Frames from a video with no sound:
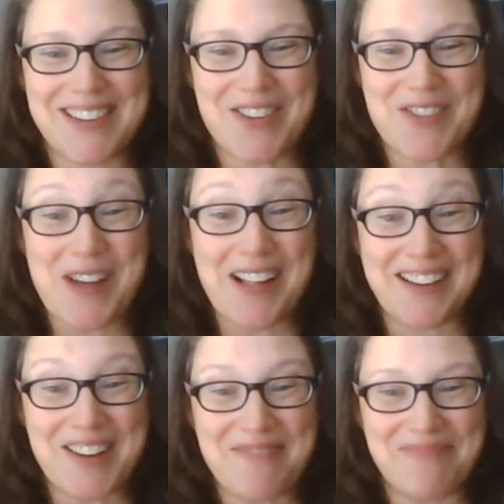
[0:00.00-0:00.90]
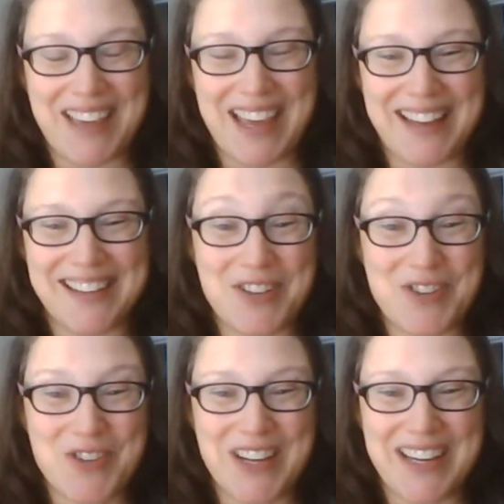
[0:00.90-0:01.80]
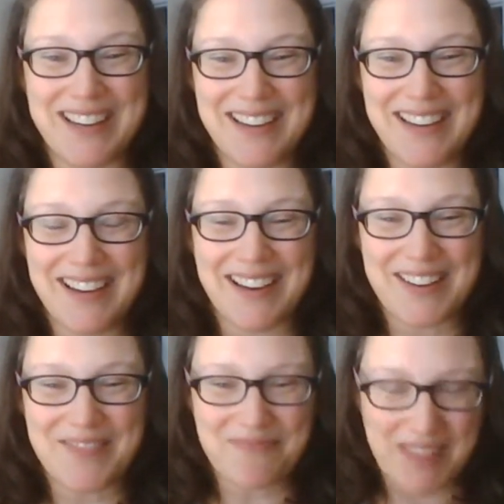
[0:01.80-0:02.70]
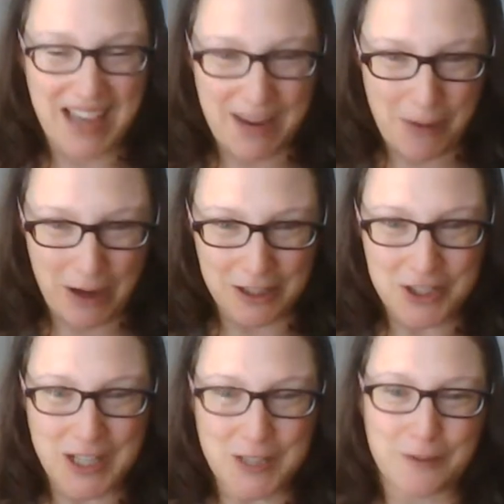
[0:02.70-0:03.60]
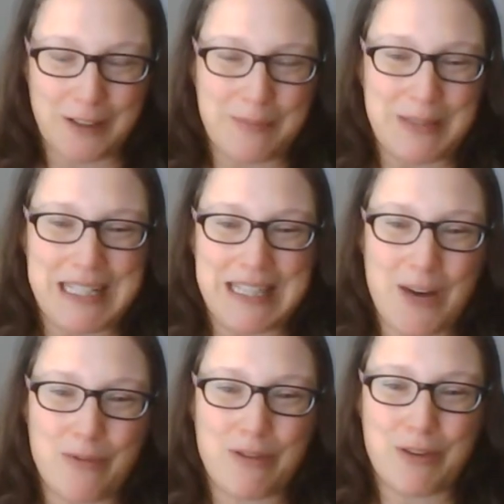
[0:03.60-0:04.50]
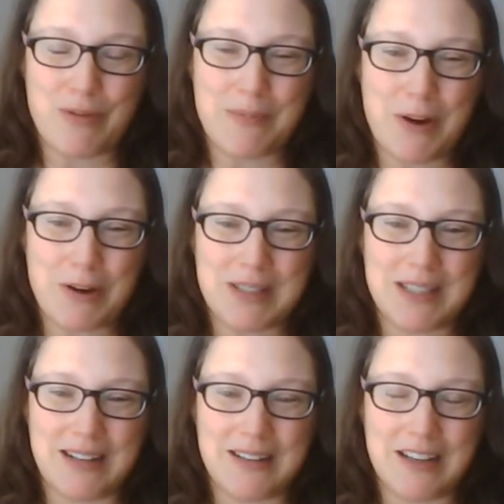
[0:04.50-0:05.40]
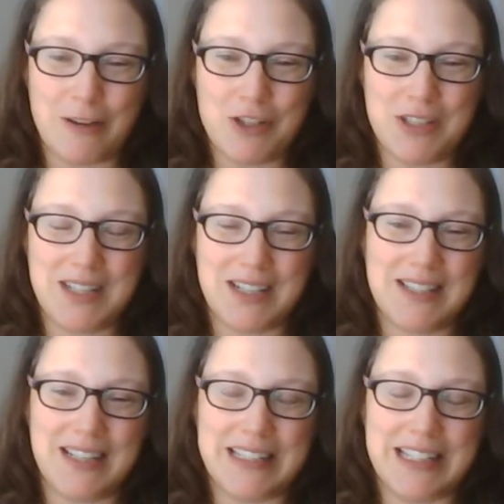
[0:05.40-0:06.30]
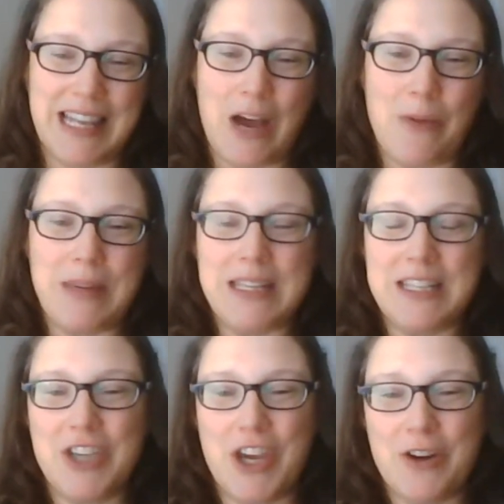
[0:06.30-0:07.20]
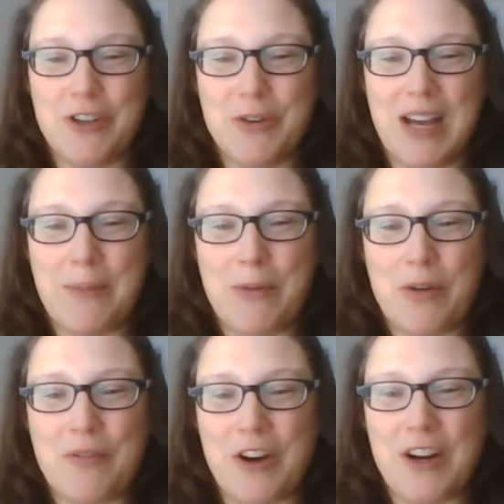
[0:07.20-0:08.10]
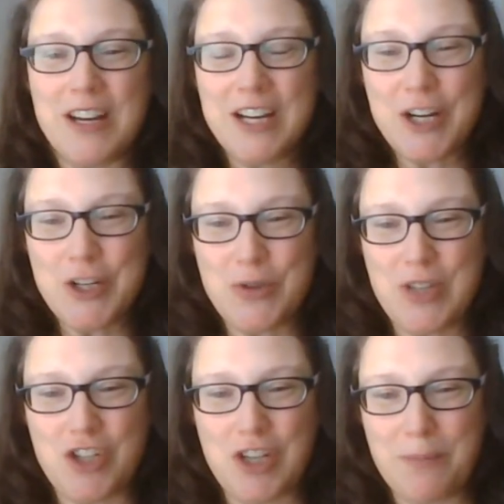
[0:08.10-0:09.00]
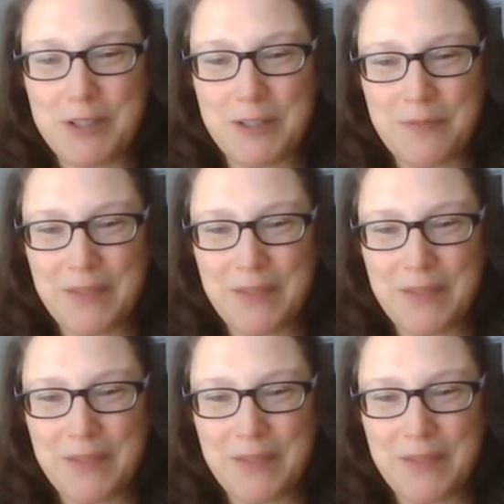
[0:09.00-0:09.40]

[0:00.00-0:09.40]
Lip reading: So welcome and enjoy. I apologize for not being there with you in person. Logistics didn't allow me this year to come over to Egypt.